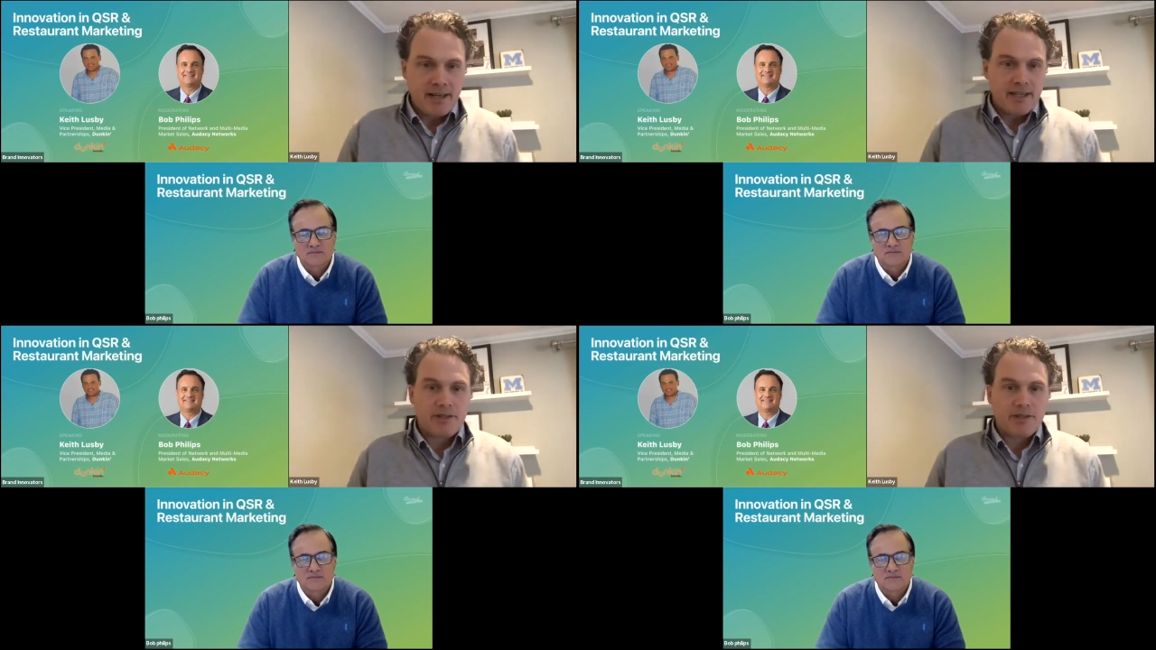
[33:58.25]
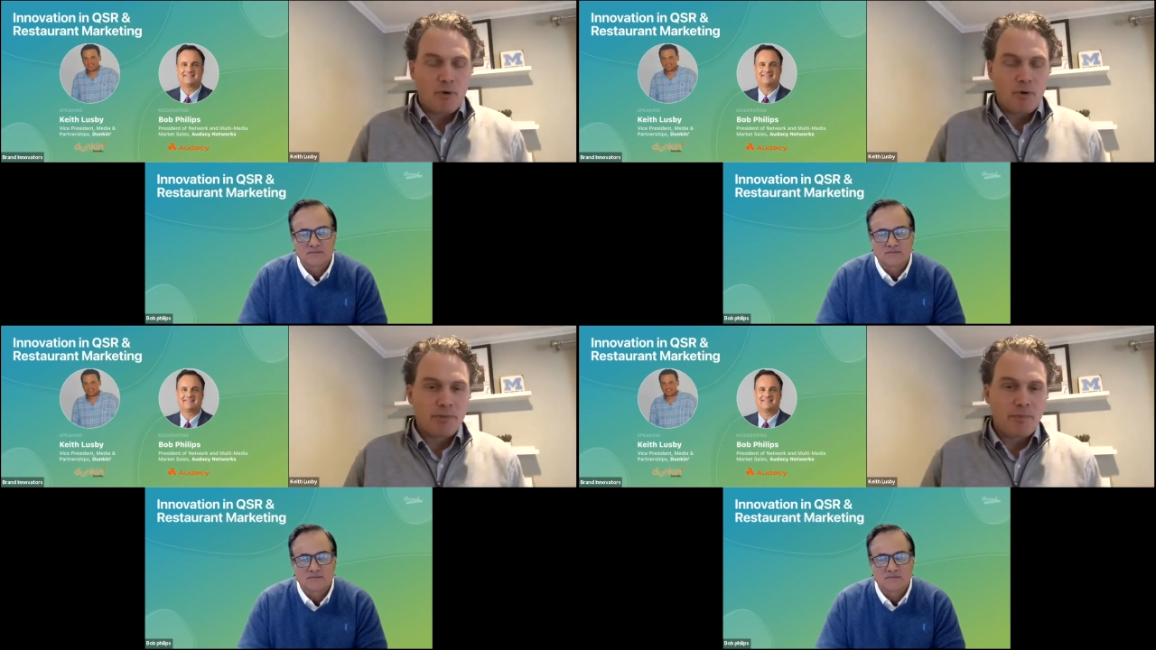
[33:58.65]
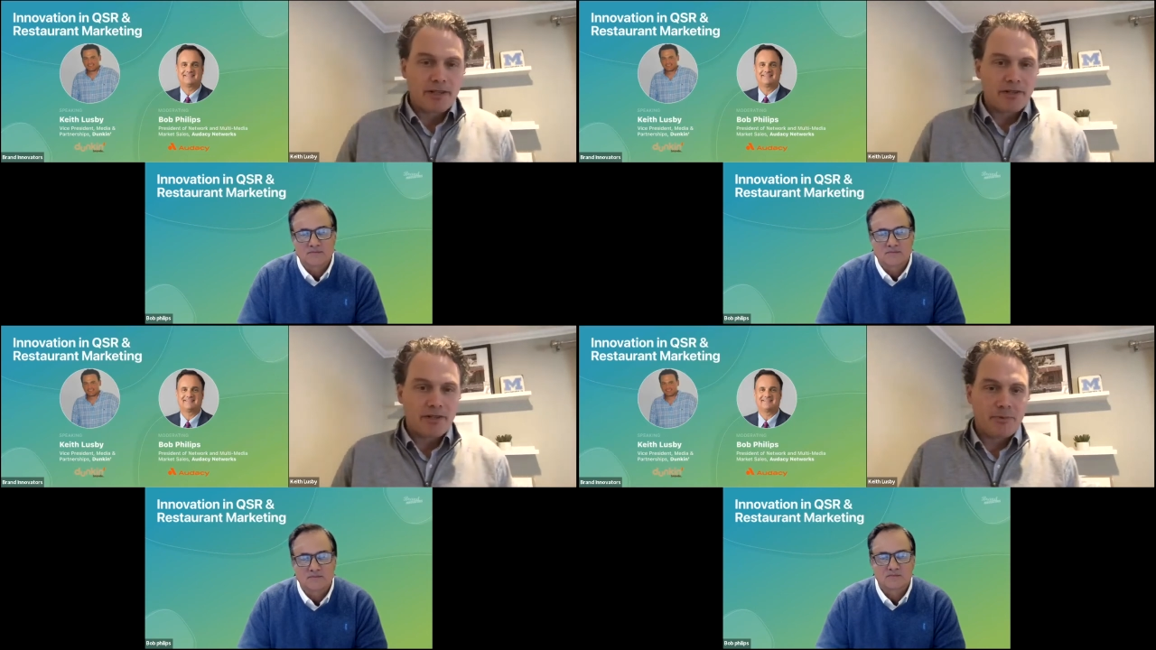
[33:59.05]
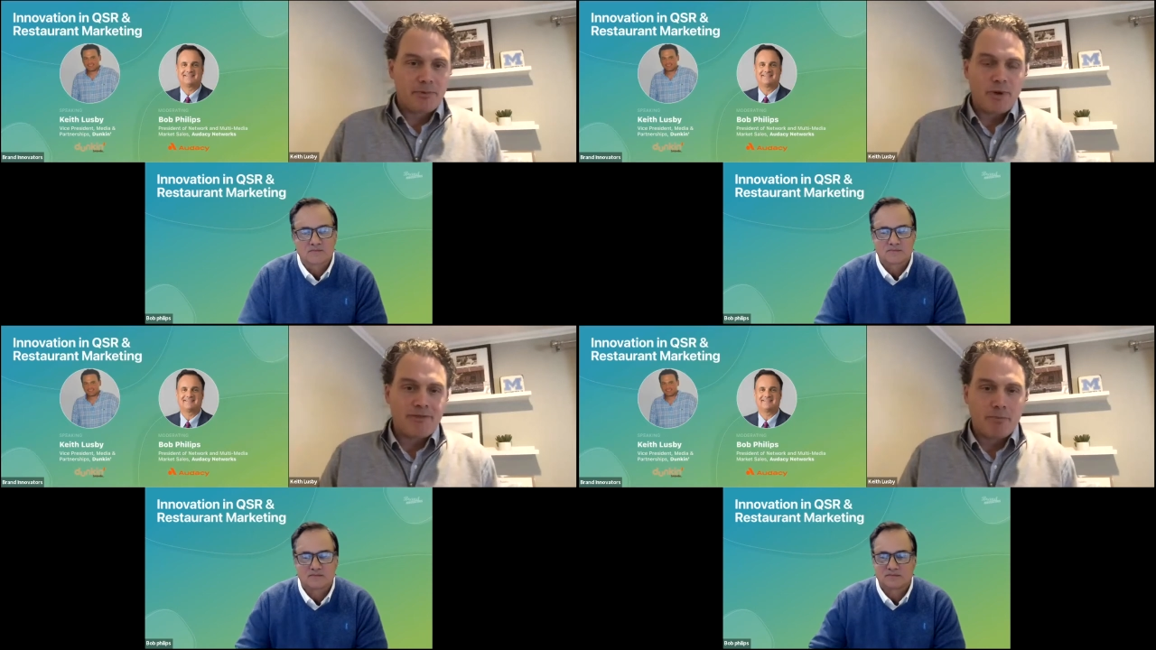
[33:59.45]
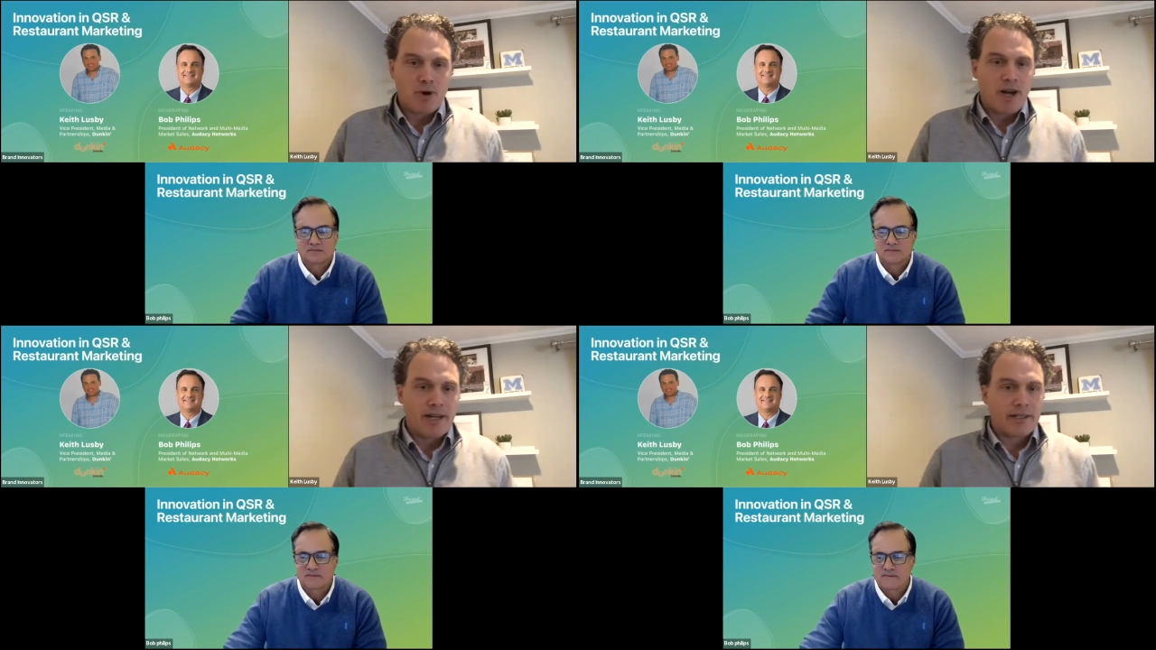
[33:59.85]
Speaker 1: I think sports sponsorships we have to
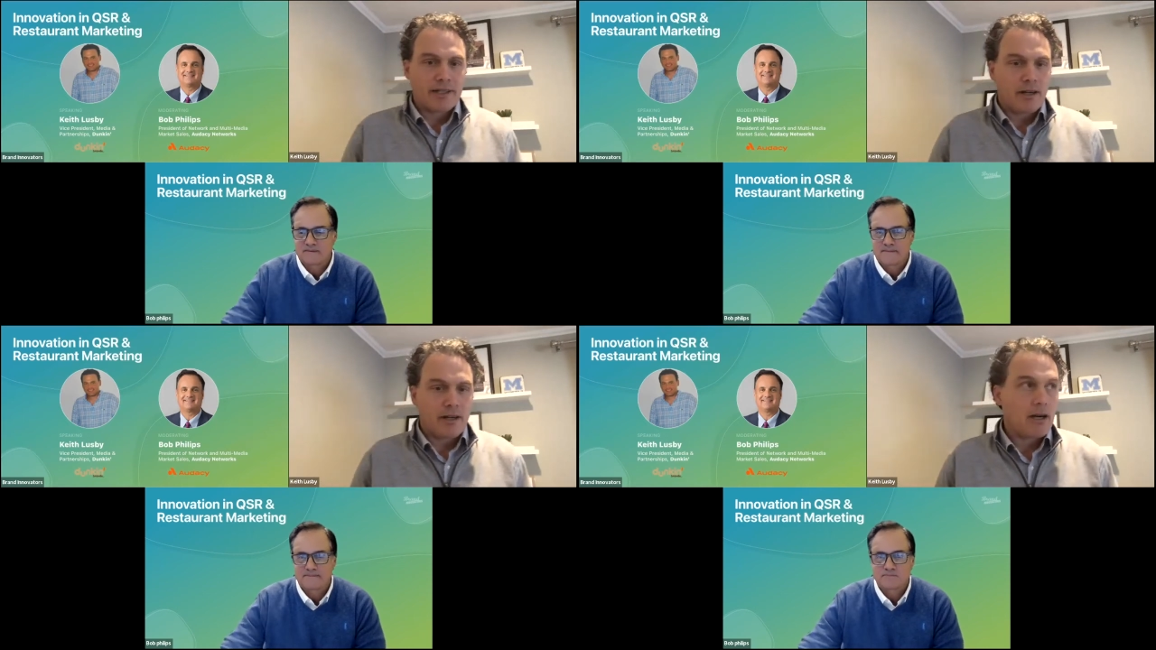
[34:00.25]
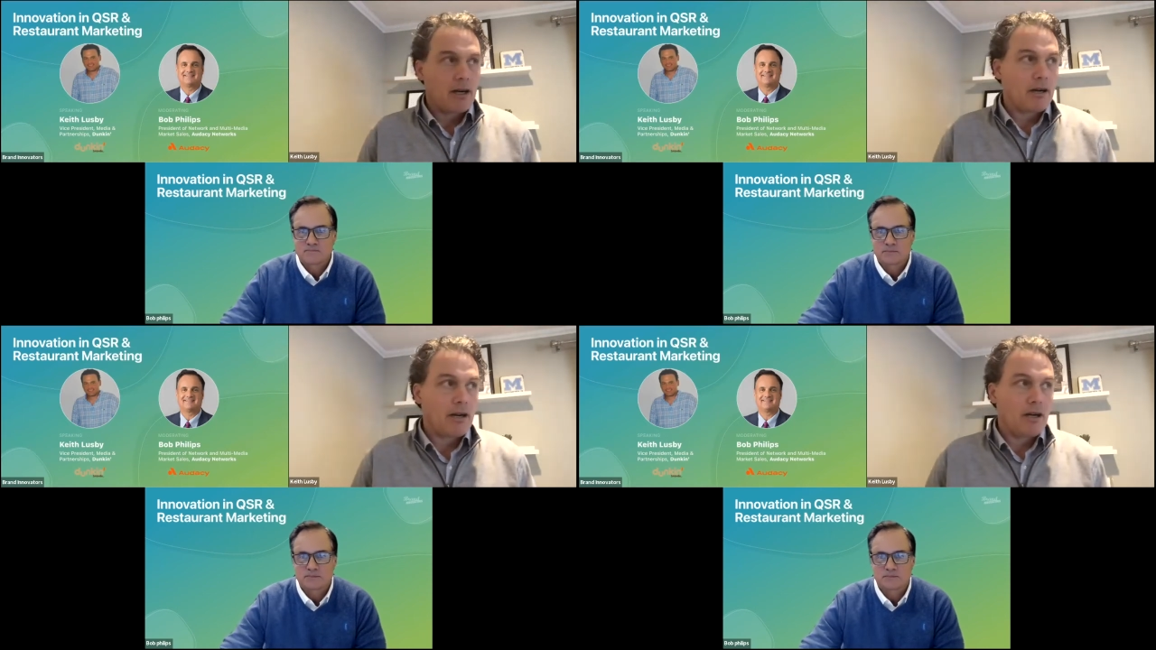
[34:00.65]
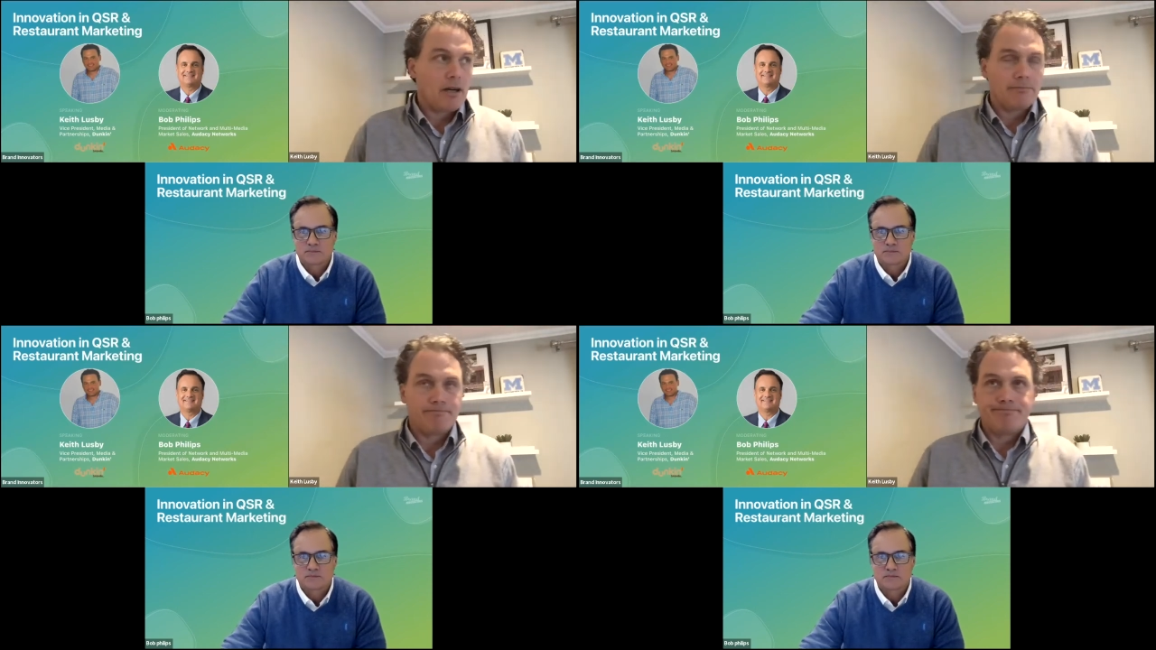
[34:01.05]
broaden our our our